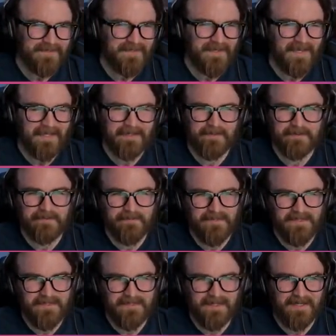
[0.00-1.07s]
I don't know. To
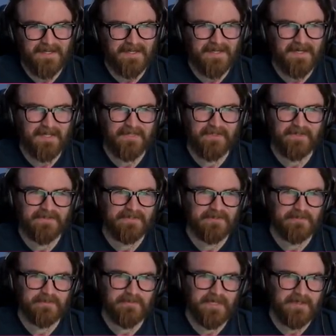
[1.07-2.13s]
me, I thought
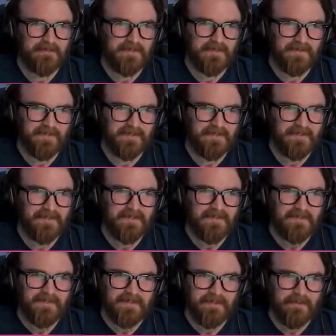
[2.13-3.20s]
this was mind blowing.
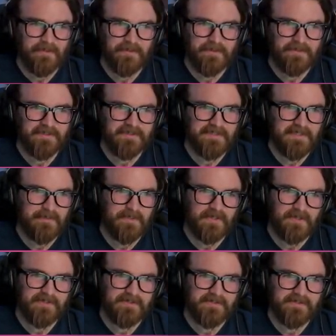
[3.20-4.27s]
Like you can look at the Steam
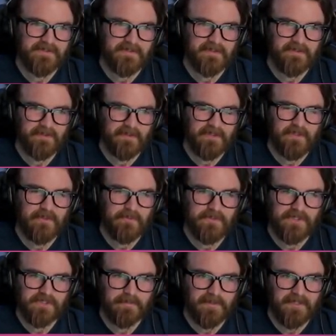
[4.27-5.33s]
charts and see the
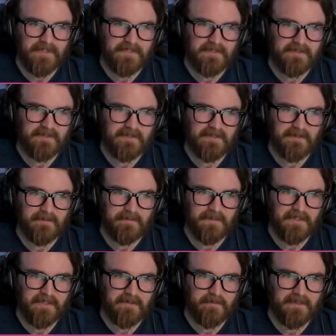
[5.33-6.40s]
huge spike in in
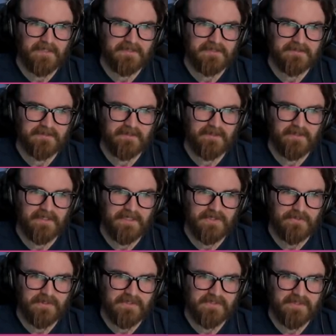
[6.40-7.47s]
player base on
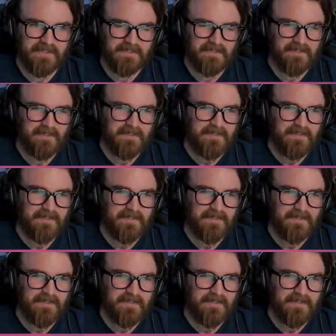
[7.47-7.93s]
each reset.